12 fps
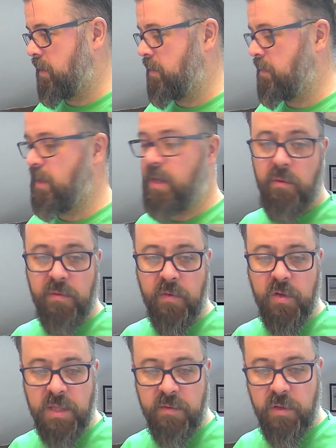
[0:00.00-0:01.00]
There you go,
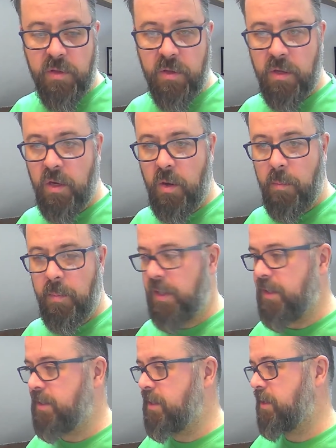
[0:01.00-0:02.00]
first level
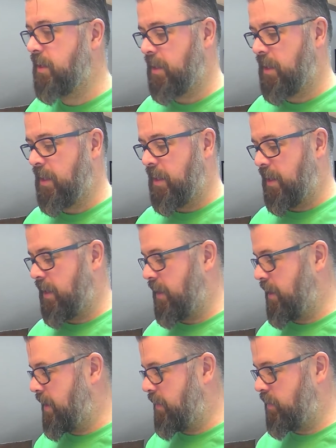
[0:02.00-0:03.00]
completed.
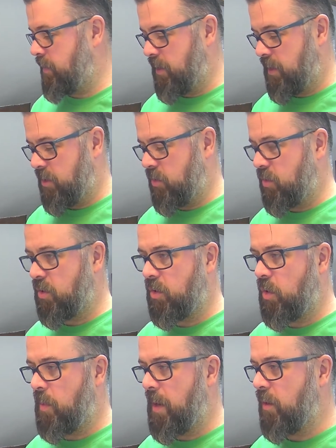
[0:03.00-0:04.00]
So let's just
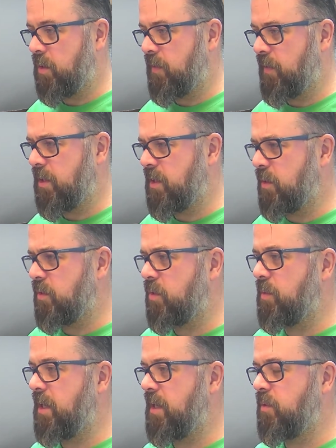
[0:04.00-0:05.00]
come out of here. Now
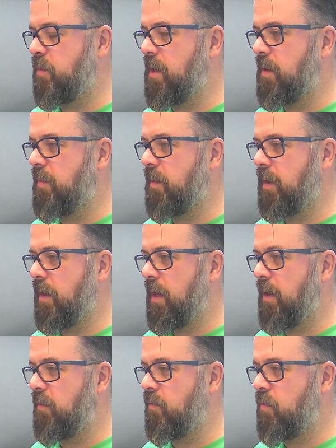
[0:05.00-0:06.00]
sometimes when you
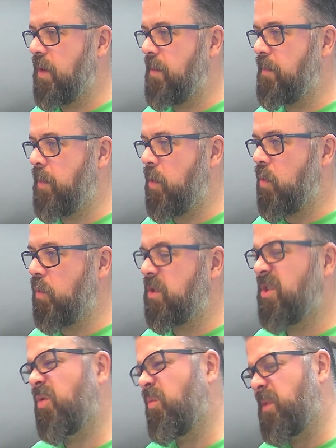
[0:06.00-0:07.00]
reboot,
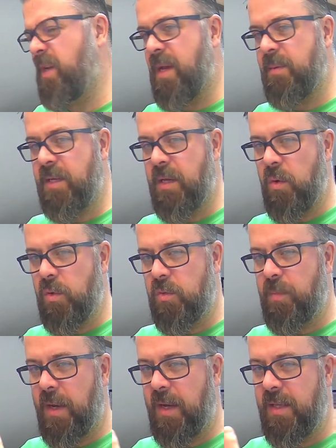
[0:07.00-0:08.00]
sometimes it goes
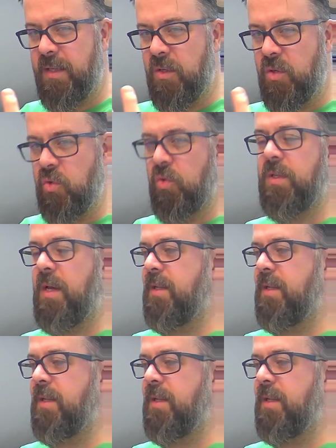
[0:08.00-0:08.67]
back into just that